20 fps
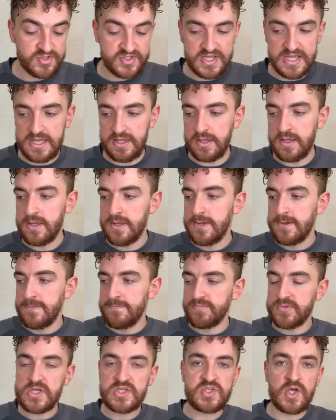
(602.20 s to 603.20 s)
saying
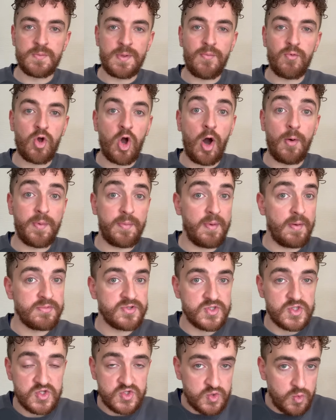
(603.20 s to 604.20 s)
certain people can't be members
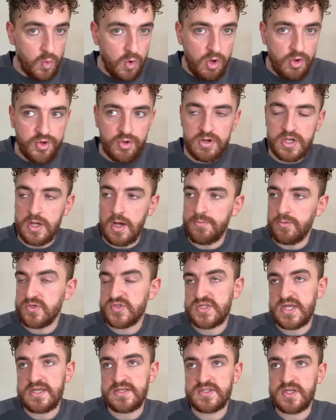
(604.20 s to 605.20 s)
of the squad, or I'm not
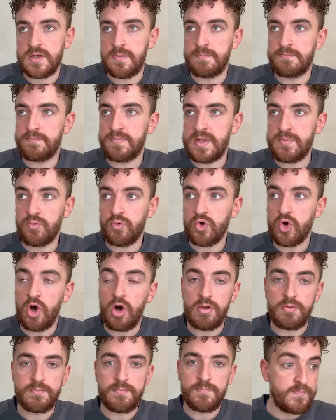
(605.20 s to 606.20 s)
saying certain people
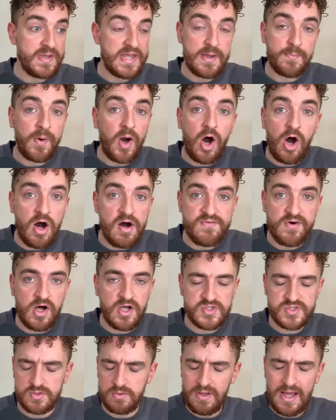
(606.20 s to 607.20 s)
can't be a part of
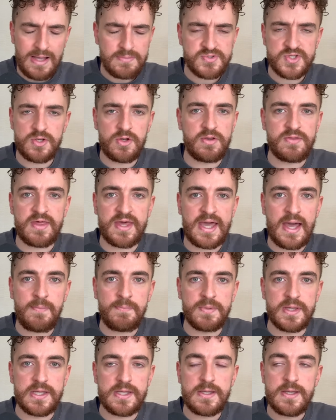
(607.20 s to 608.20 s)
Arsenal. Absolutely, they can
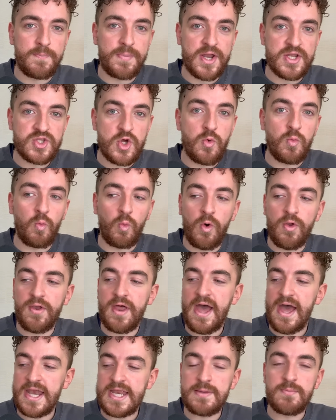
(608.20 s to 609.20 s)
be. But I don't want
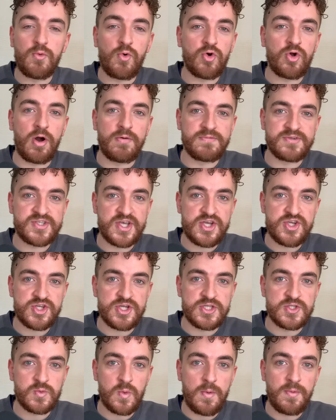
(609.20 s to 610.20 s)
any more
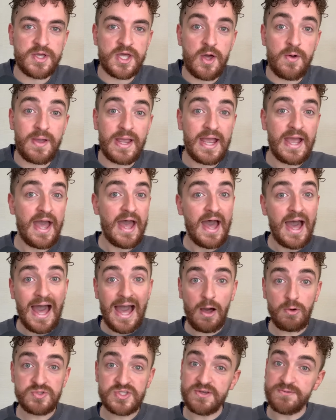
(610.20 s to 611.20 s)
conversations where we're going,
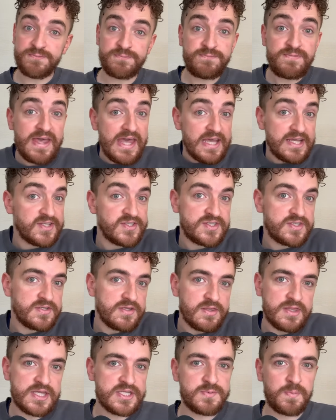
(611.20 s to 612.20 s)
how to fix
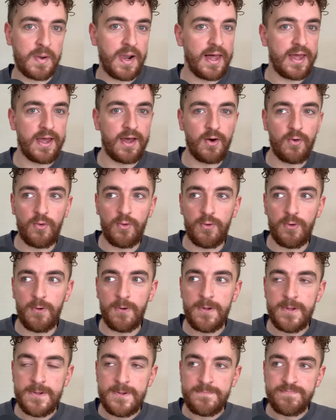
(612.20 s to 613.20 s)
this player,
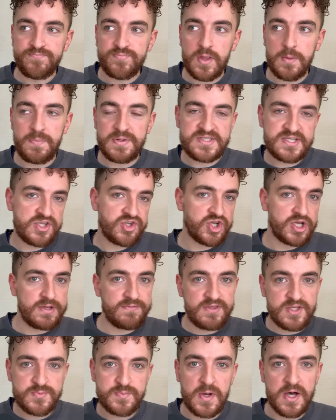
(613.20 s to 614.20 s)
or potentially
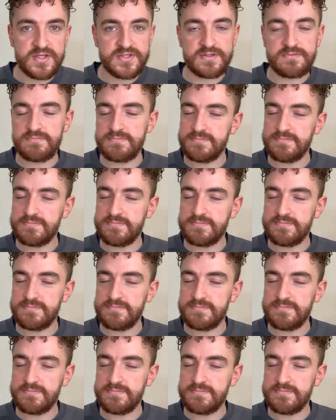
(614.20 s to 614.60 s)
if this person,